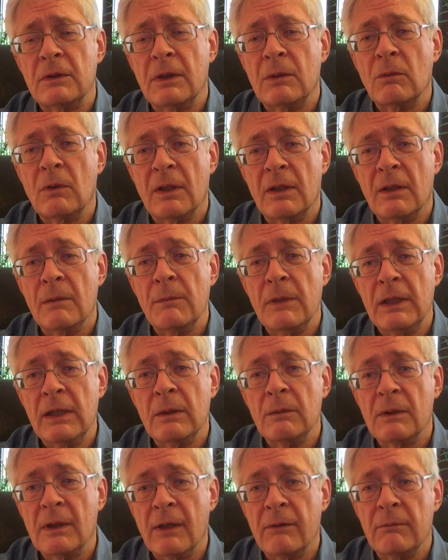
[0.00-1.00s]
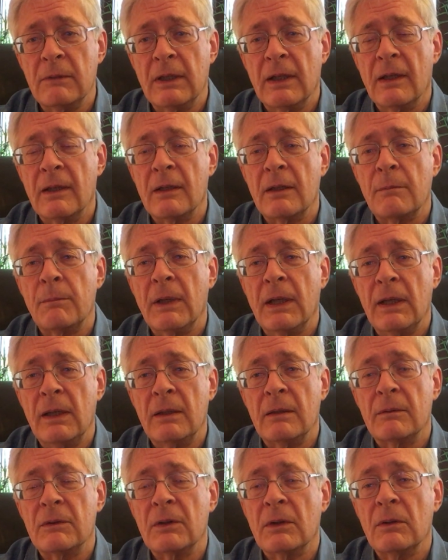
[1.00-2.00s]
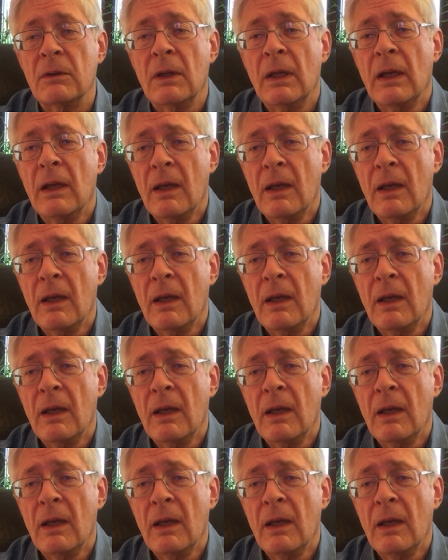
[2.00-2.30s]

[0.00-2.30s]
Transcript: They want immediate, get me out of the pain. So